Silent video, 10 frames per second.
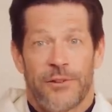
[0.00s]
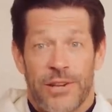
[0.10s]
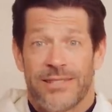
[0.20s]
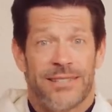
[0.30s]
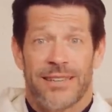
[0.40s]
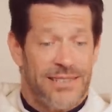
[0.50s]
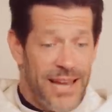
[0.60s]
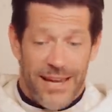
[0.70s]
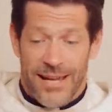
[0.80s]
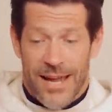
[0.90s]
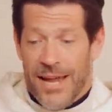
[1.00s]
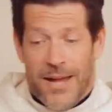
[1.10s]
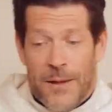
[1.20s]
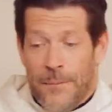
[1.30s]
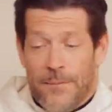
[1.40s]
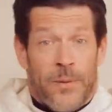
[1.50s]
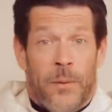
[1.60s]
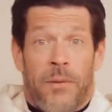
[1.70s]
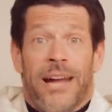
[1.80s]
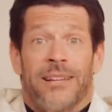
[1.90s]
Jesus is saying,
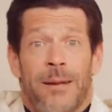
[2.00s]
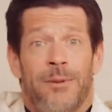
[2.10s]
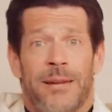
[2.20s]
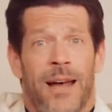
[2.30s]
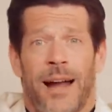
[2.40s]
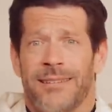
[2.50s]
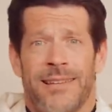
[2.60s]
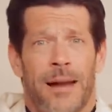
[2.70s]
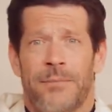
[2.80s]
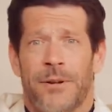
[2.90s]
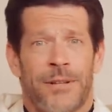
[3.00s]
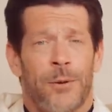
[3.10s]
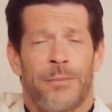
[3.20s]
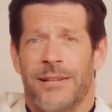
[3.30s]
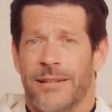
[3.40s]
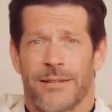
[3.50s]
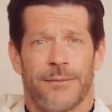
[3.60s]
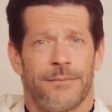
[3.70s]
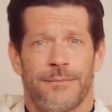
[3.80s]
my claim to be God is not merely opinion.